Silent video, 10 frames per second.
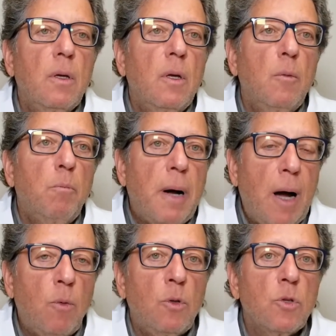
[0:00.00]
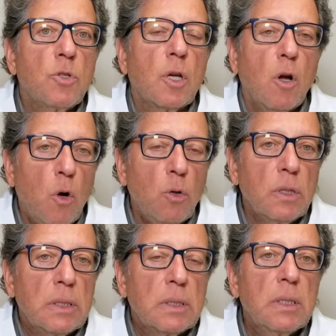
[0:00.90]
bowels and
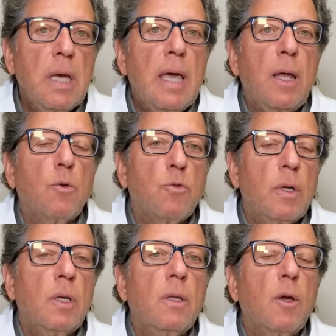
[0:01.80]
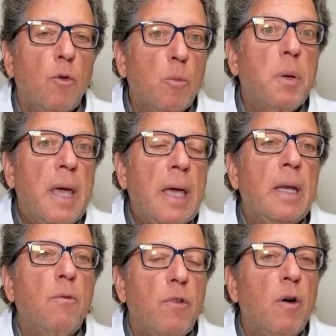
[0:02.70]
colons, and it was really, they were in pain
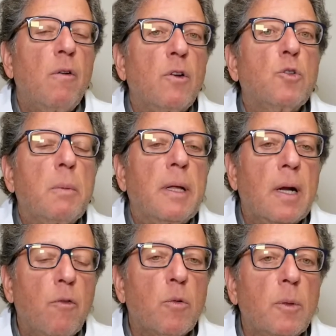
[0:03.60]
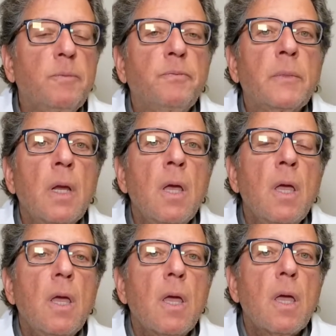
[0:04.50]
and very extremely uncomfortable.
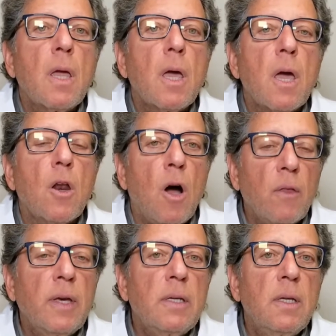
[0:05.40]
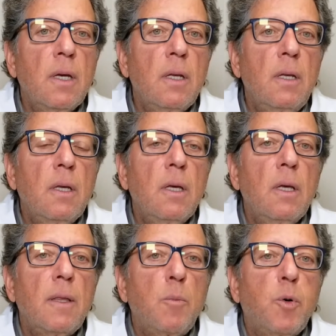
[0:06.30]
And all they did,
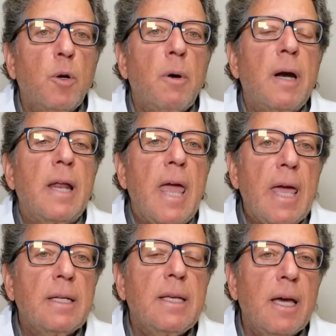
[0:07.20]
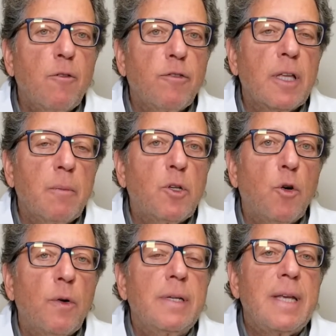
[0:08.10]
they put them on an
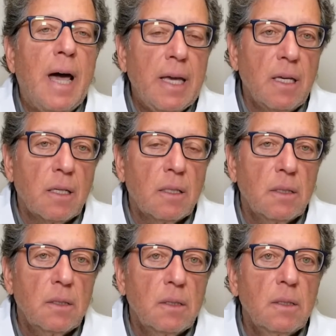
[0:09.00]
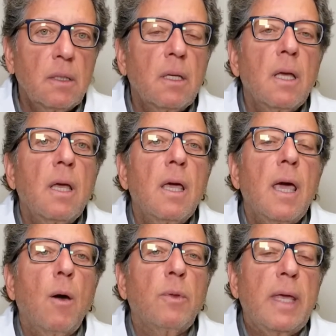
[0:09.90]
anti-inflammatory diet,
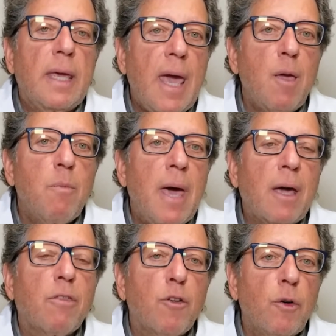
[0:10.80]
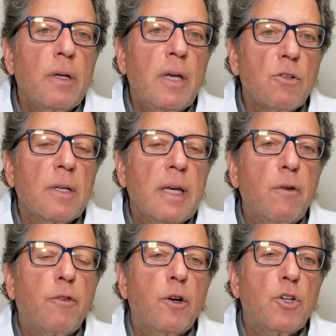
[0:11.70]
and when they came back 30 days later
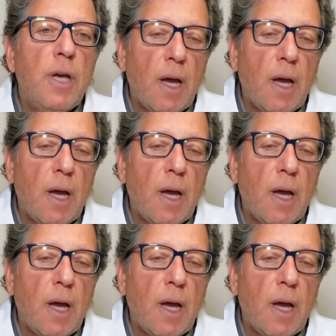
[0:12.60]
for a check,